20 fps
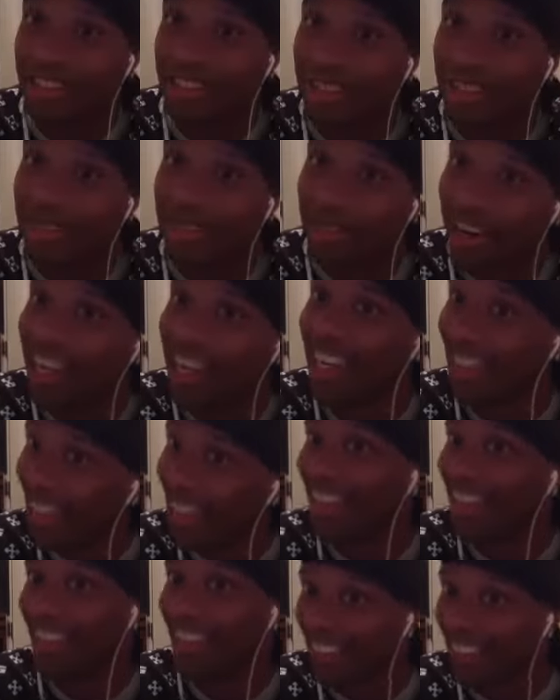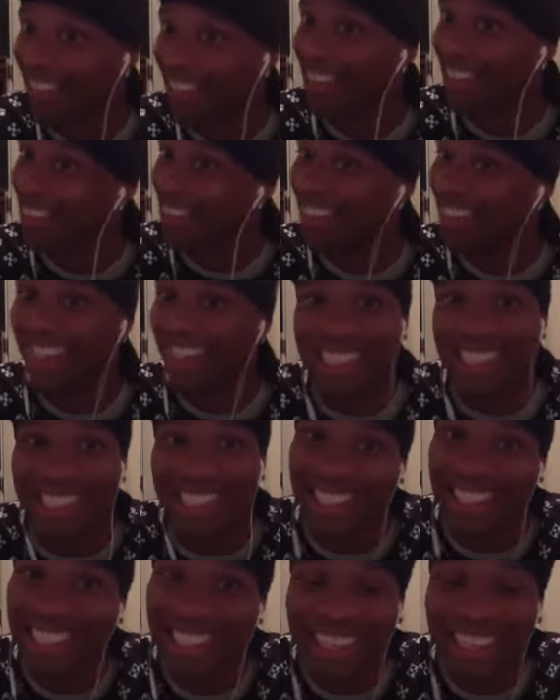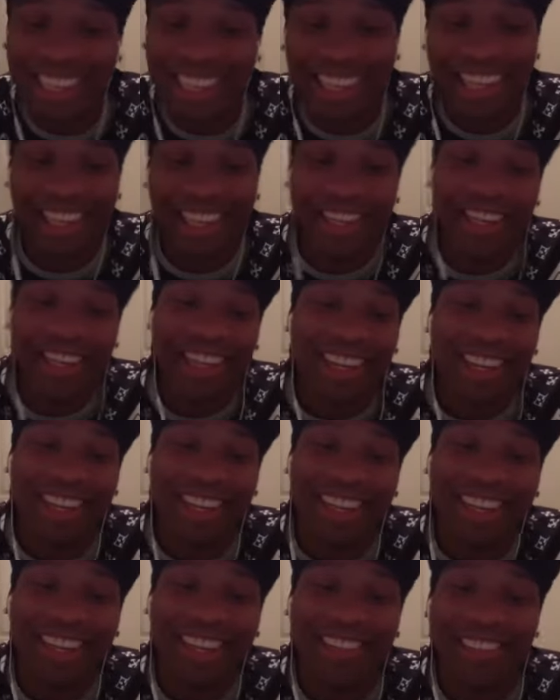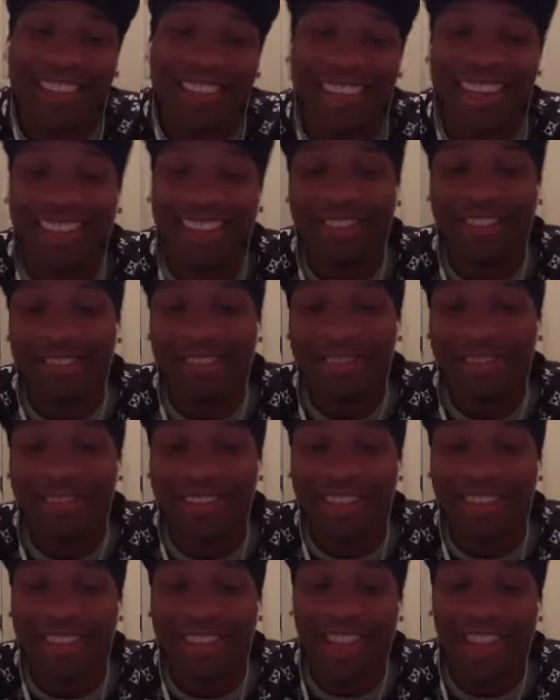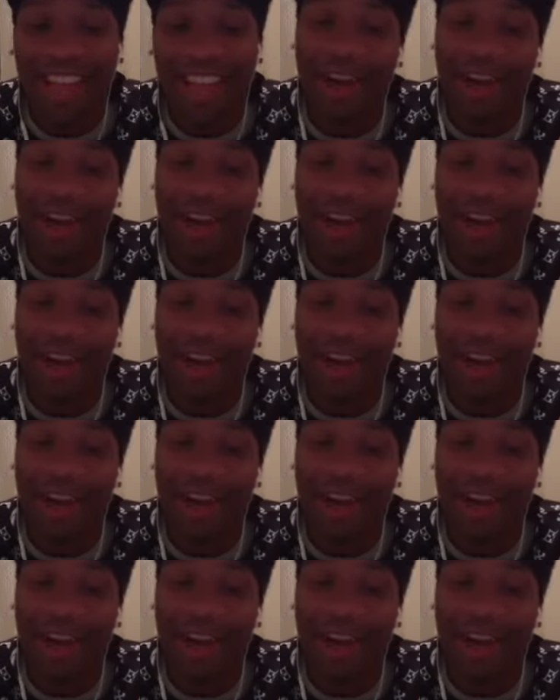I might have to go give it a listen. Oh man. Now,